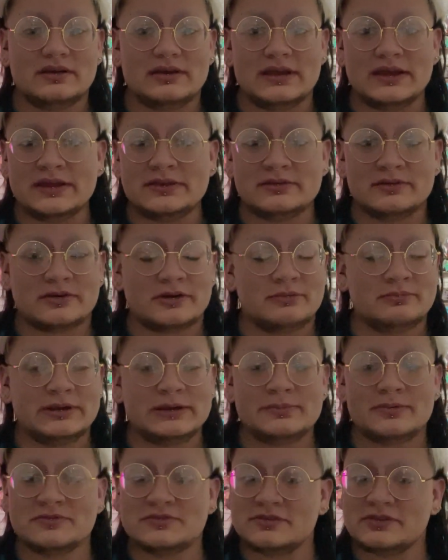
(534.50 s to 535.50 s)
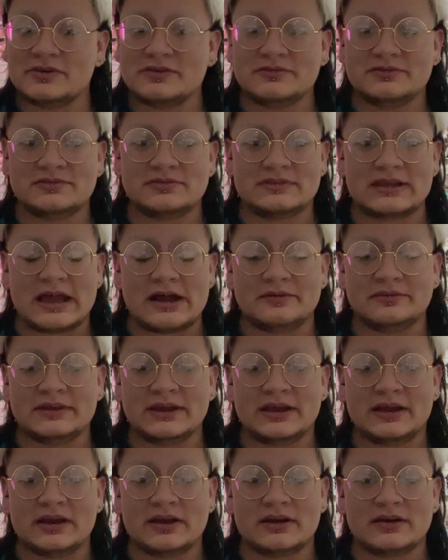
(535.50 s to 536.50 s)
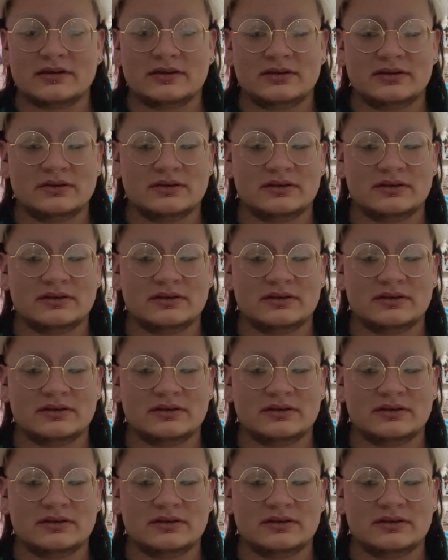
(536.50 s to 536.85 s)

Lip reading: and their Home Depots and Lowe's down there,